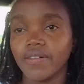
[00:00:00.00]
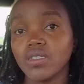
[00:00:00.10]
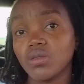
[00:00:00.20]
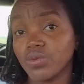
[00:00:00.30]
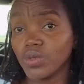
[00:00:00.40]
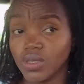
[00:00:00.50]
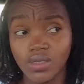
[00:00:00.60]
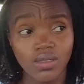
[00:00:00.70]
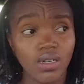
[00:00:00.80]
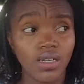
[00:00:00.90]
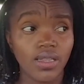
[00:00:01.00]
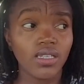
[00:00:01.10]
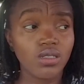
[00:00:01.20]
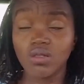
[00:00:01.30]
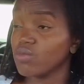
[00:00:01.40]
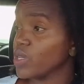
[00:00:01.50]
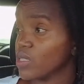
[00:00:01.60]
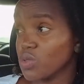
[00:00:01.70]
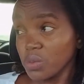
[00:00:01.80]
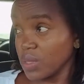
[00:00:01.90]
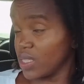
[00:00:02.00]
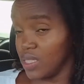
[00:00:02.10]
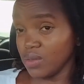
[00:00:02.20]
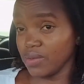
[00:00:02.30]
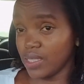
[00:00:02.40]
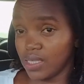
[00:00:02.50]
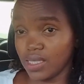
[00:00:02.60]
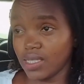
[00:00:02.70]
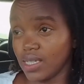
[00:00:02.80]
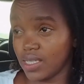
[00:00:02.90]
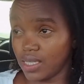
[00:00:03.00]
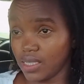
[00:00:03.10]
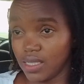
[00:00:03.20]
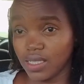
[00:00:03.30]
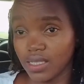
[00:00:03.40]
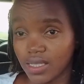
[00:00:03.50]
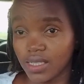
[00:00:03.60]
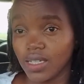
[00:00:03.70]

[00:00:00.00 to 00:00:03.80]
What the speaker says: first of all, we are so many of us as architects.